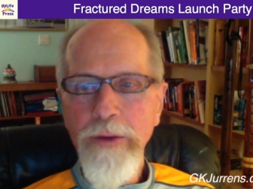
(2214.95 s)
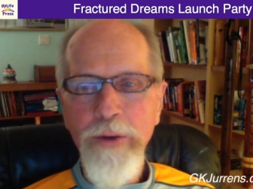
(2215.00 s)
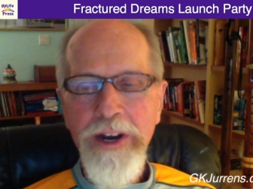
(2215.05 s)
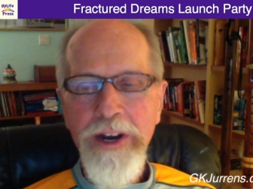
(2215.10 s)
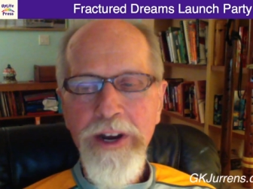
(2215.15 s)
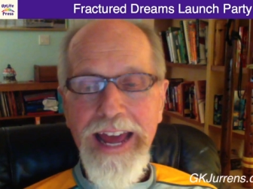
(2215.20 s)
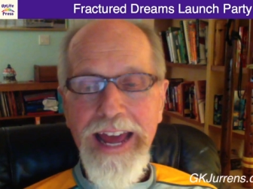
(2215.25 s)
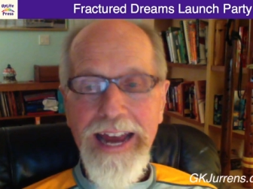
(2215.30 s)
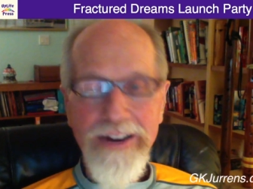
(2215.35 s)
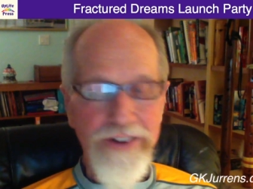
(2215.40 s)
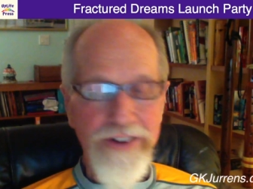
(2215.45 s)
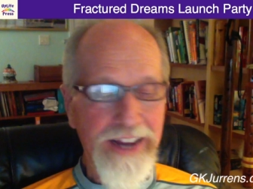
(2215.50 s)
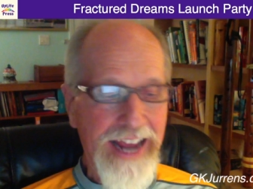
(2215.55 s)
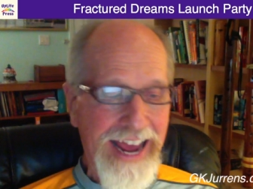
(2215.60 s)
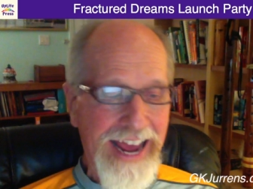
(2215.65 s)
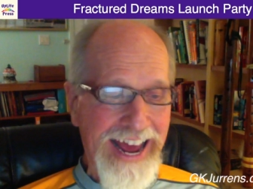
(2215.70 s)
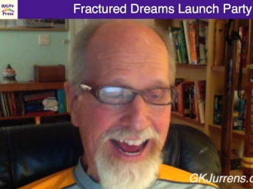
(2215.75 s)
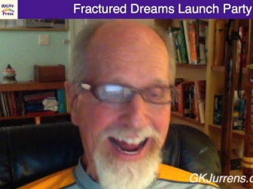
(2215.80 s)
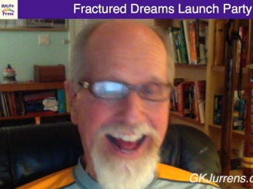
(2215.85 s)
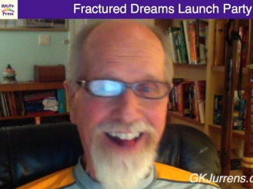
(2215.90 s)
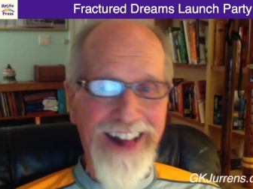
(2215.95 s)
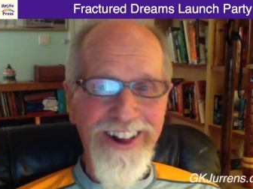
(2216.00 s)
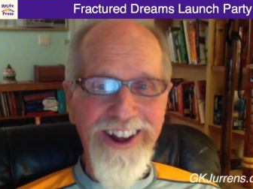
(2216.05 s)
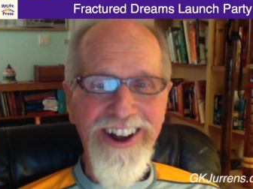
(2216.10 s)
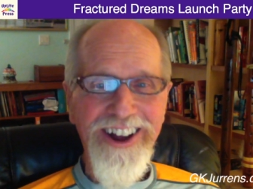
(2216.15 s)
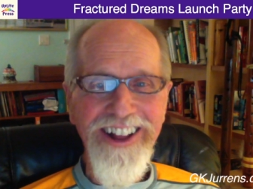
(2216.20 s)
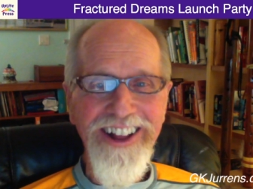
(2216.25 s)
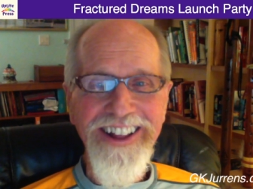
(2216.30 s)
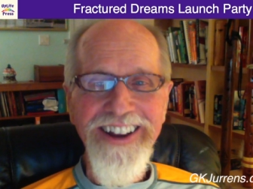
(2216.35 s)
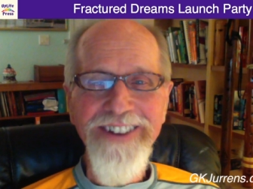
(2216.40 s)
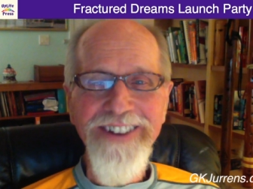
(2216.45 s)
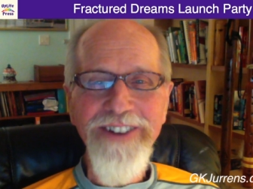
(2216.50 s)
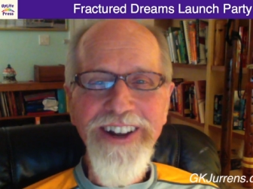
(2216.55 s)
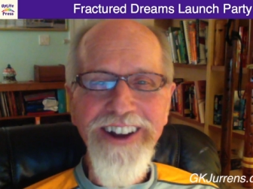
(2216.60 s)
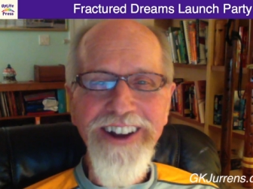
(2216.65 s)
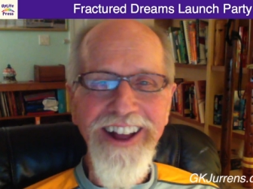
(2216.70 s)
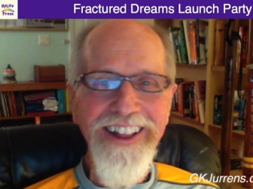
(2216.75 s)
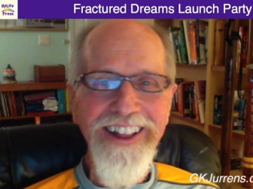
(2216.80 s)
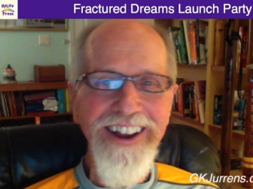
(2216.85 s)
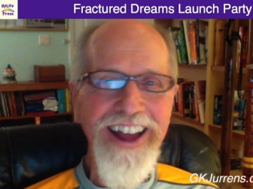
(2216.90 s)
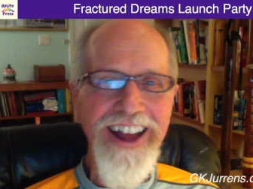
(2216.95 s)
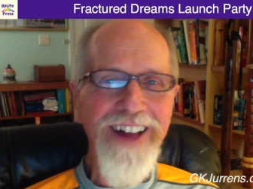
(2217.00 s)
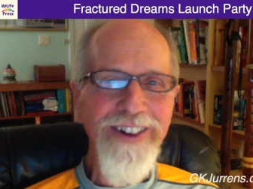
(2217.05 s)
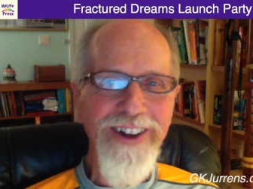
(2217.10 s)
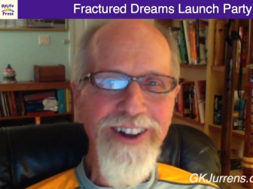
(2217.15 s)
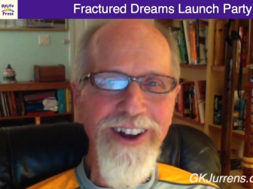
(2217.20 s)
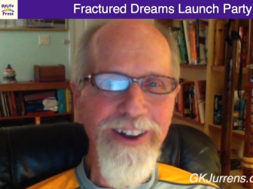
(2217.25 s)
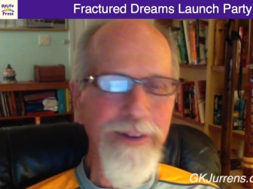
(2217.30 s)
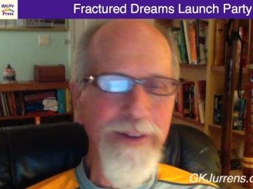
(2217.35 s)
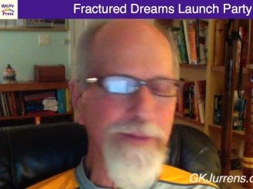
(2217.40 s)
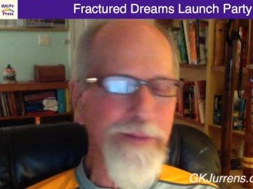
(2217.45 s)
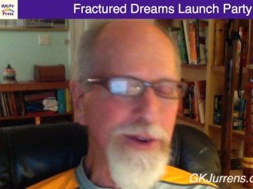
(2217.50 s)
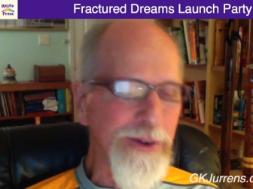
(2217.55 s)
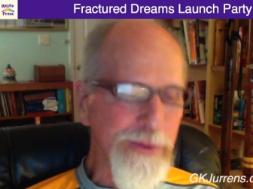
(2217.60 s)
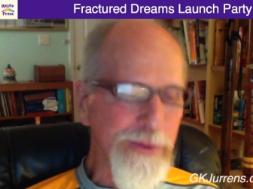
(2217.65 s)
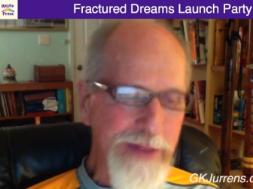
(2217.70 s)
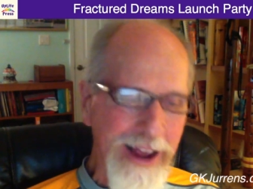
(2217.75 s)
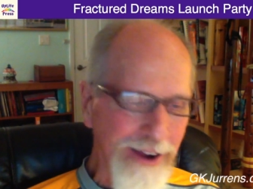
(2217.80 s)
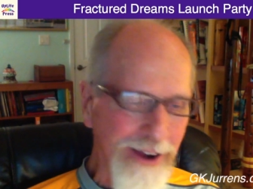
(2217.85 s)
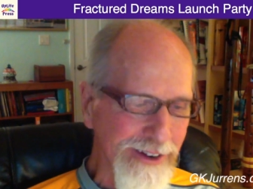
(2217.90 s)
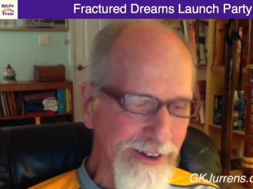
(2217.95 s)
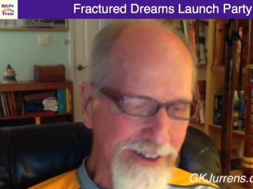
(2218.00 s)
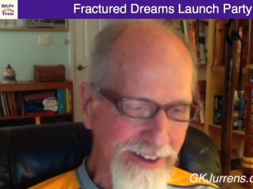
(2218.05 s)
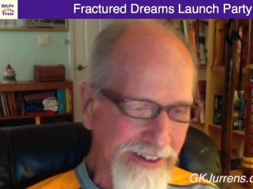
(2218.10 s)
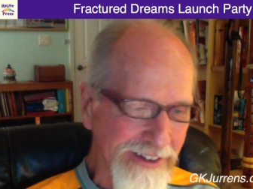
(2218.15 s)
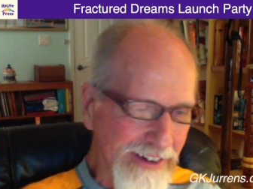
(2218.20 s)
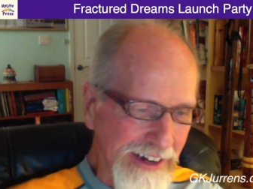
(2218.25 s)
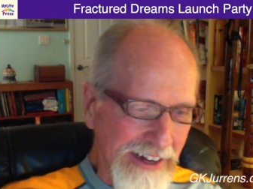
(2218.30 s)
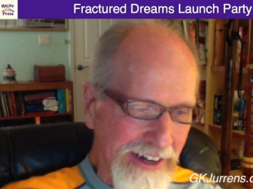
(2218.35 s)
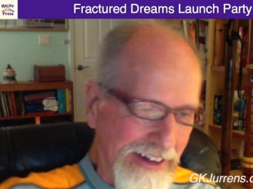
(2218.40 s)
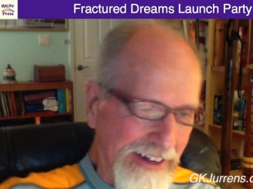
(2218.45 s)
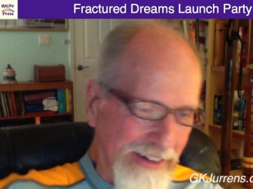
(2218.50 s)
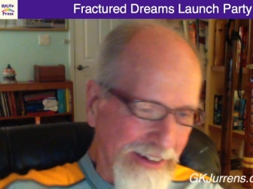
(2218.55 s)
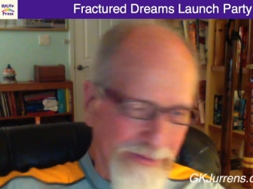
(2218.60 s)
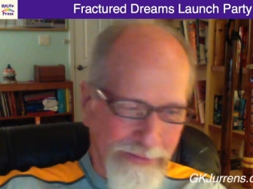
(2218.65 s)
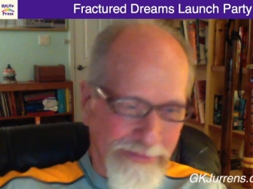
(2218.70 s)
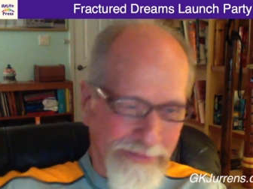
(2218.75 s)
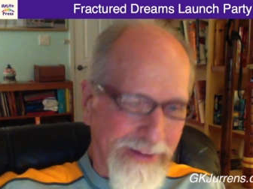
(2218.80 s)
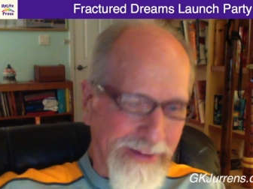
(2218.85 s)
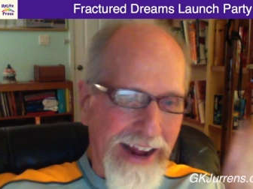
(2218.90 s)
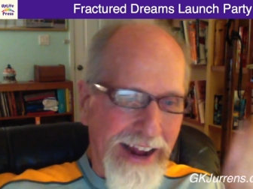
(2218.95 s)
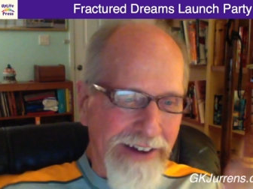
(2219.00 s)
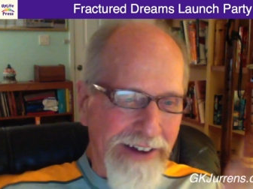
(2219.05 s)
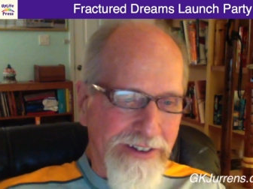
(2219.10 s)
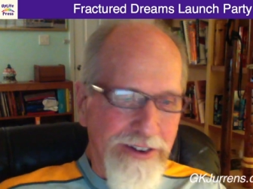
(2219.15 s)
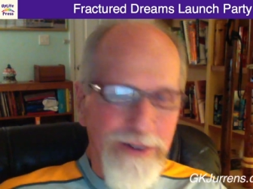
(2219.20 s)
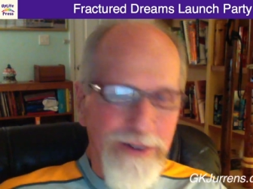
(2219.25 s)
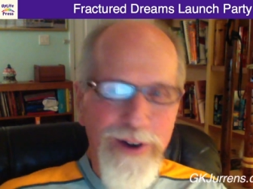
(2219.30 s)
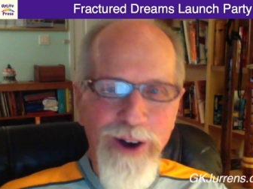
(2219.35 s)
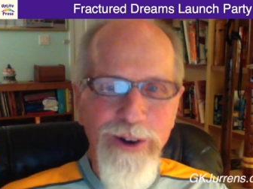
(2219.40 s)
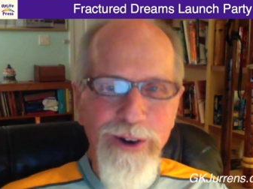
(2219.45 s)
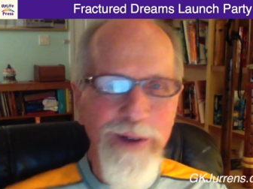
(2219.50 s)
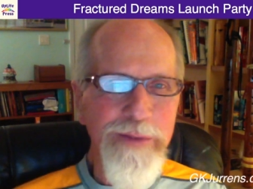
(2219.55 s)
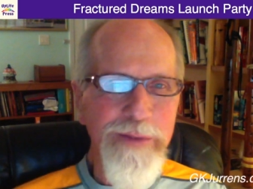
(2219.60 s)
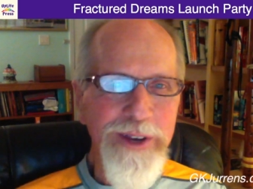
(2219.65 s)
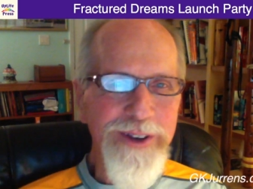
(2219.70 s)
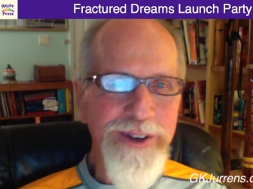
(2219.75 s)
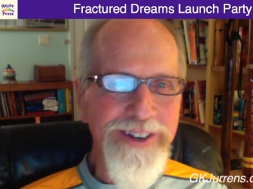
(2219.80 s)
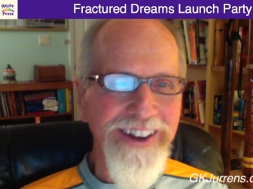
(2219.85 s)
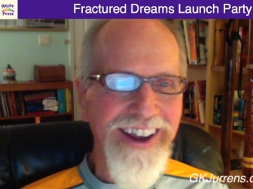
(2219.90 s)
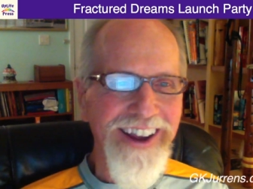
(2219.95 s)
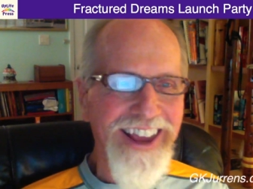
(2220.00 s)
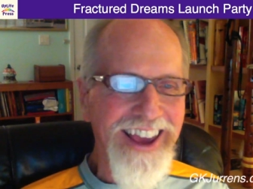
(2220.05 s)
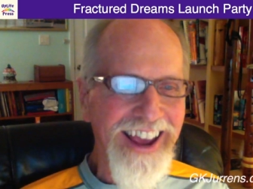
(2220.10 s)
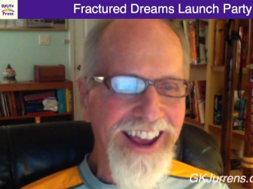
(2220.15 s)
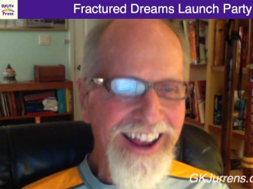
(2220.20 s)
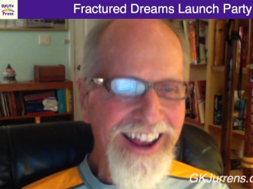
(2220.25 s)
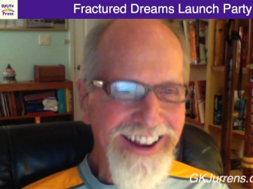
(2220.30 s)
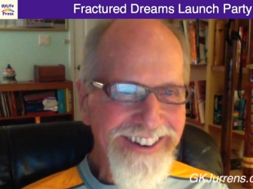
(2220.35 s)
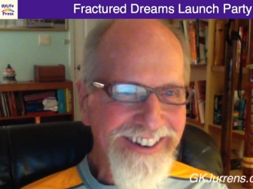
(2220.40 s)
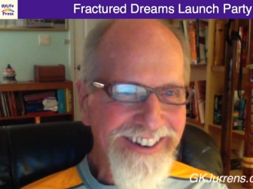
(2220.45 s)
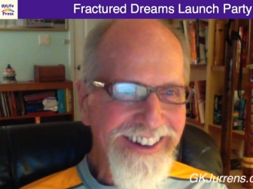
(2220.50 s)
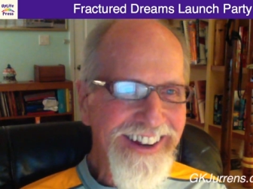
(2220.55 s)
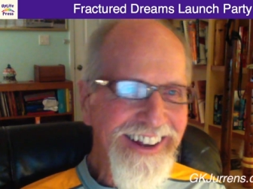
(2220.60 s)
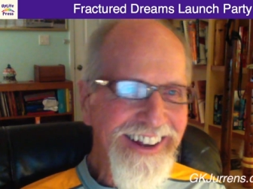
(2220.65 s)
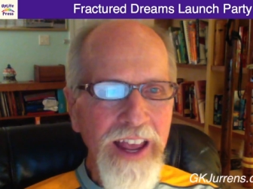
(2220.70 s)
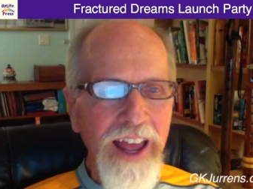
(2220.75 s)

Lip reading: that when it actually had alcohol in it, we call it alcohol abuse. Now it's just H2O abuse, I guess.